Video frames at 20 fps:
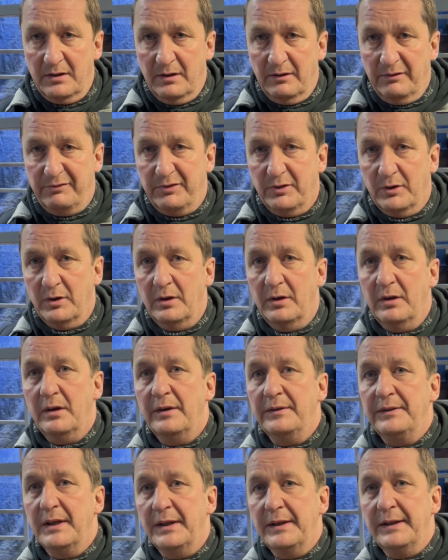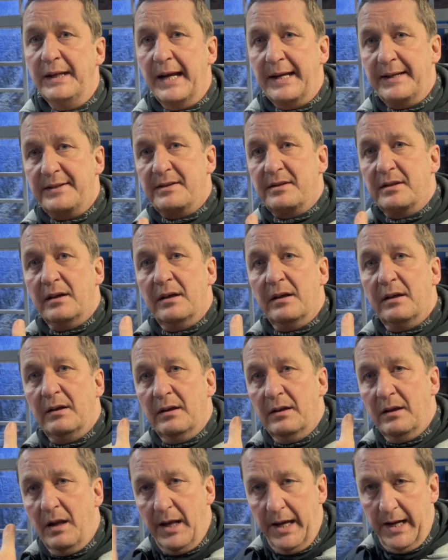for the next
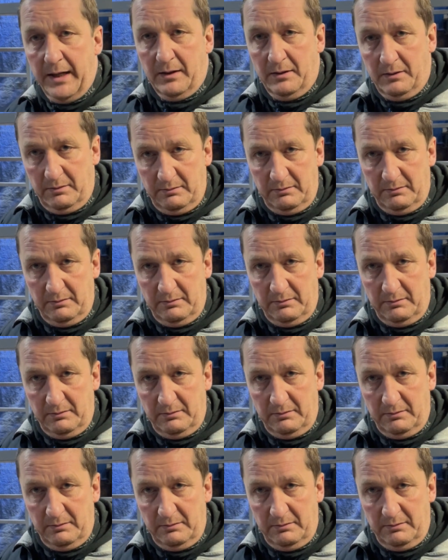layer.